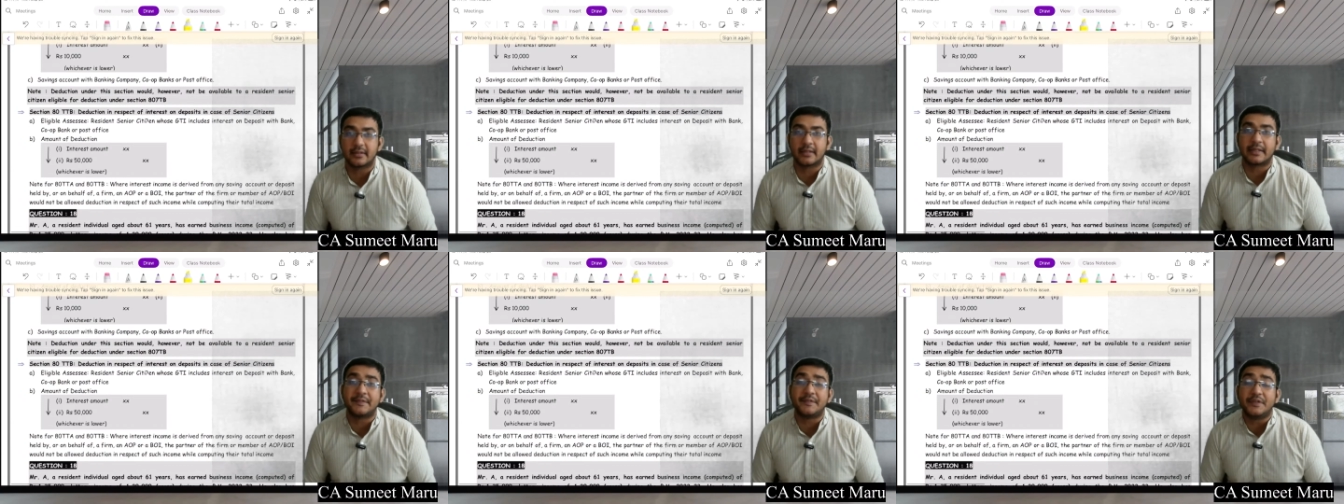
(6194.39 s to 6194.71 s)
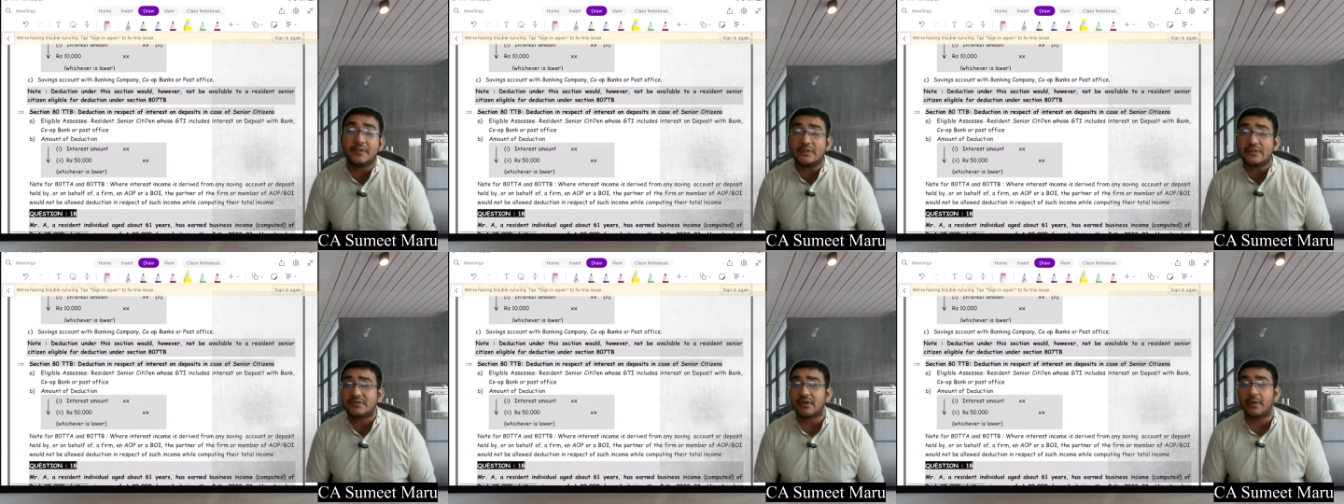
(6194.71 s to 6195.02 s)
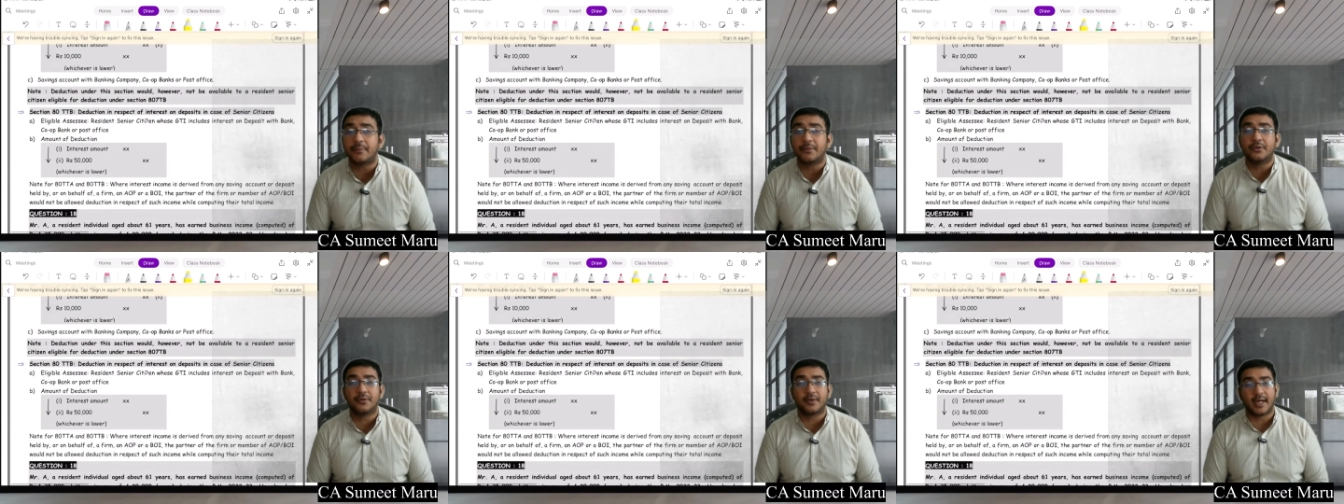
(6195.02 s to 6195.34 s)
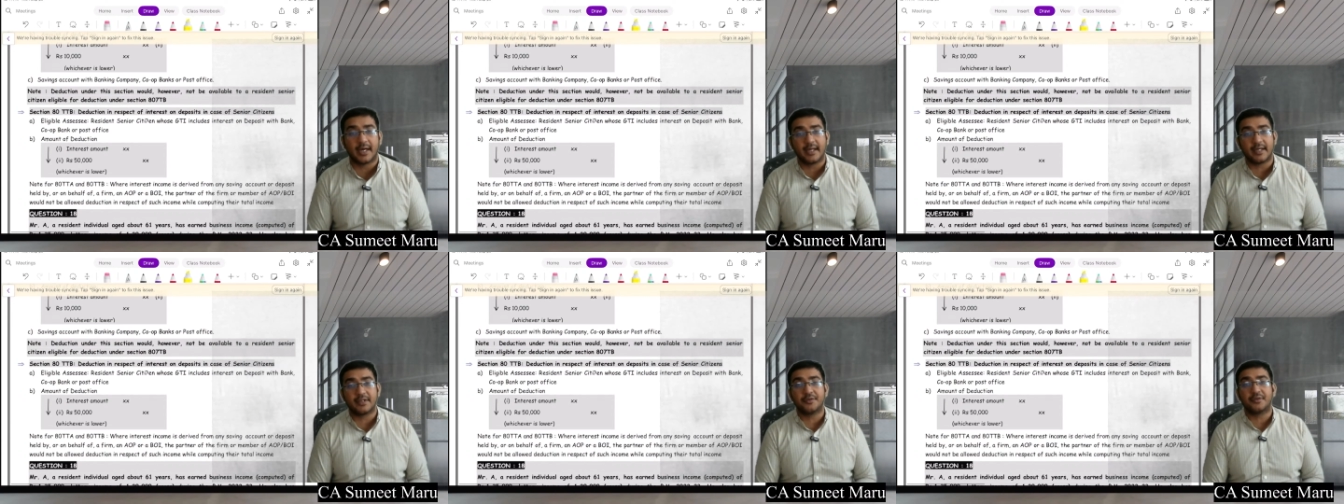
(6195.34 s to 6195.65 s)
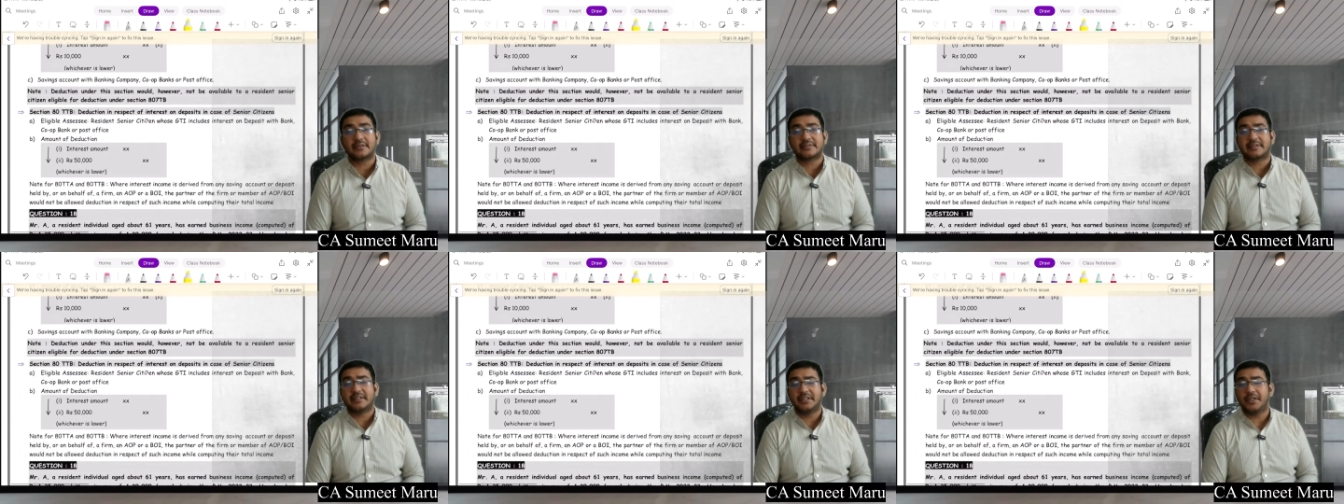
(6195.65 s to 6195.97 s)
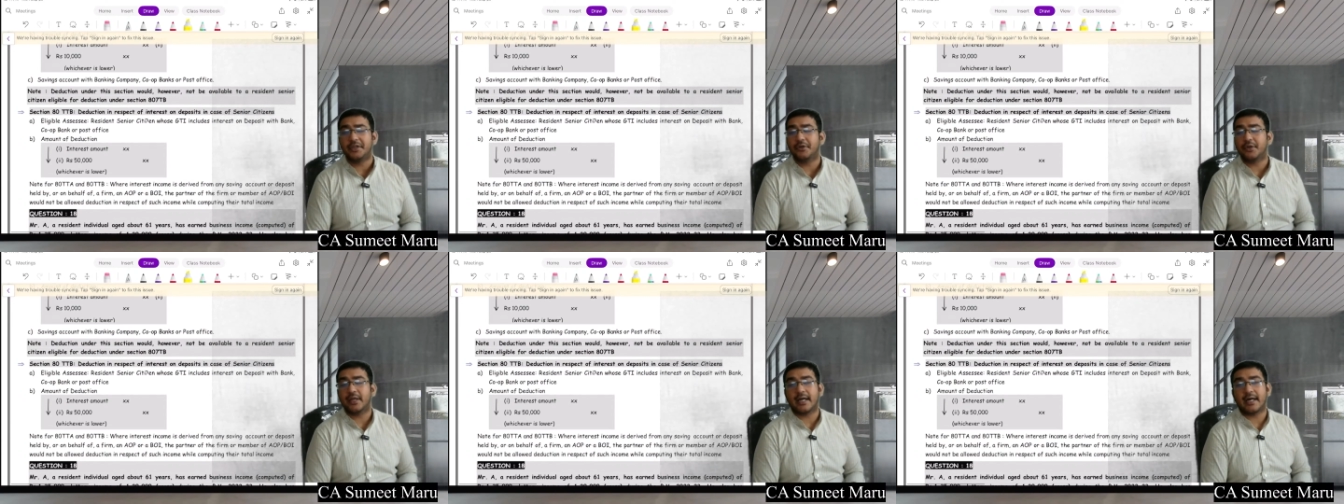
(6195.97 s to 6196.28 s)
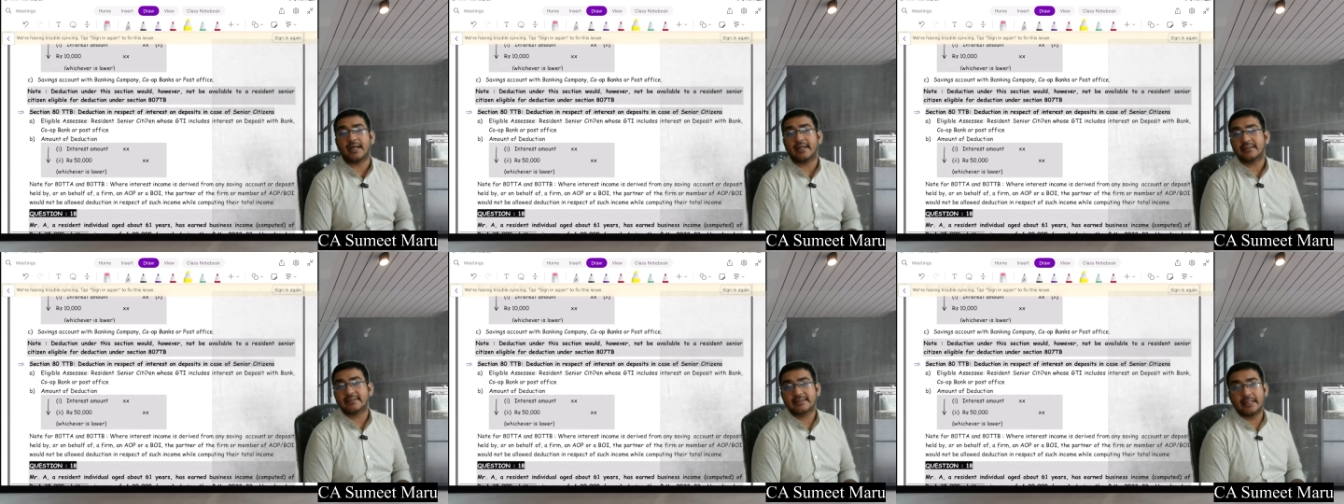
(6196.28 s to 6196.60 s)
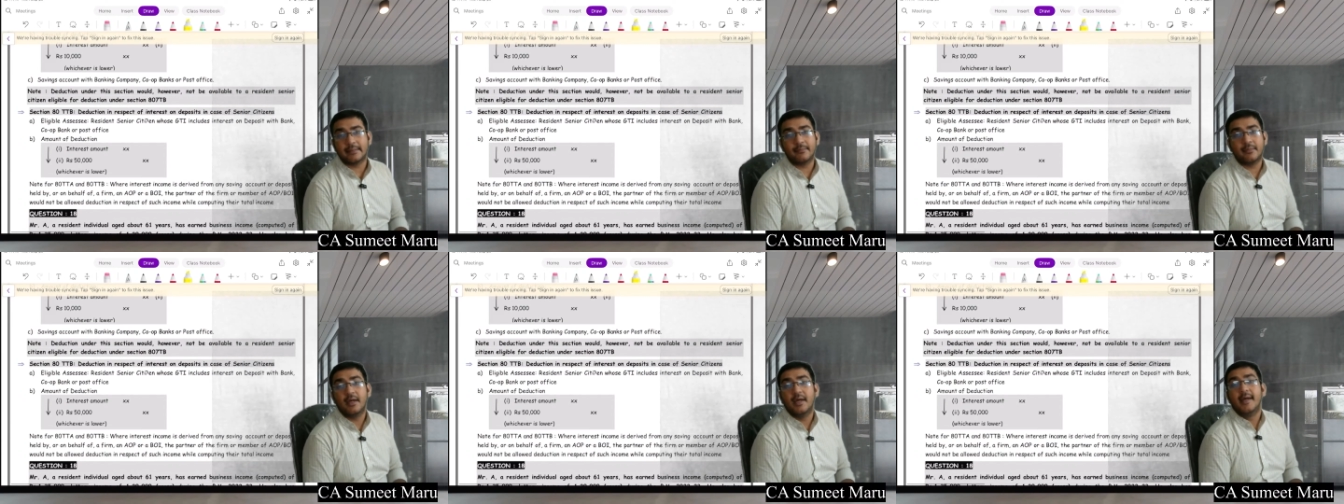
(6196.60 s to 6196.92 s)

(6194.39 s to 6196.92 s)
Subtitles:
reviews from you guys, your senior. You can ask them.